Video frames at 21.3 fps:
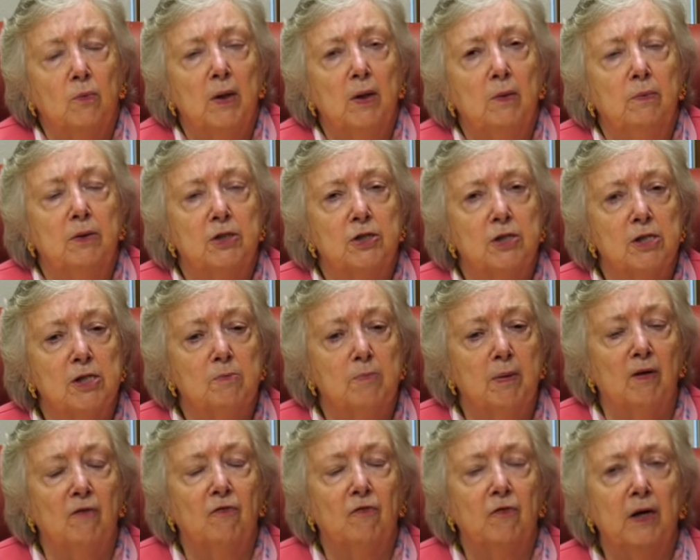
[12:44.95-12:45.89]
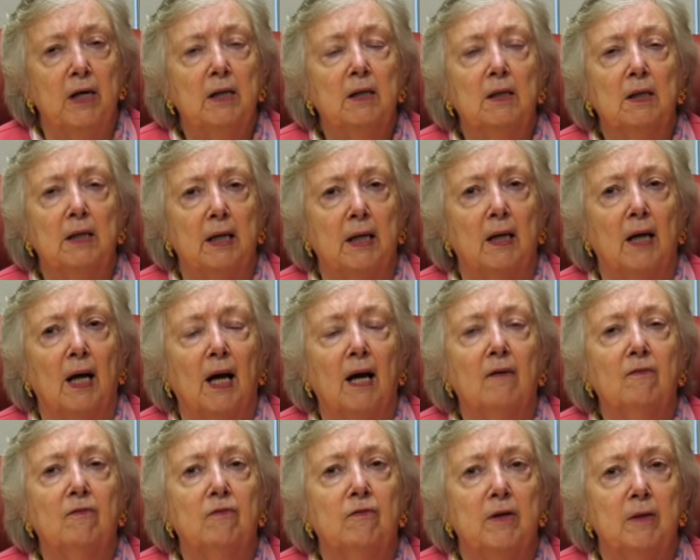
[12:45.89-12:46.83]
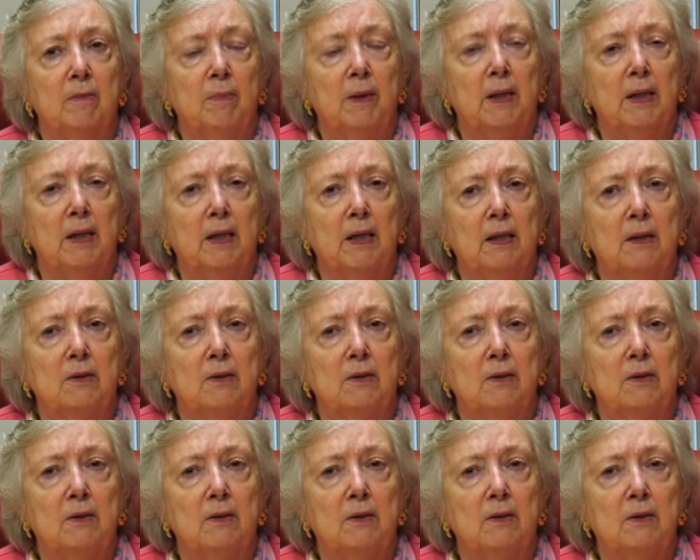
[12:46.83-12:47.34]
We would just be funneling everybody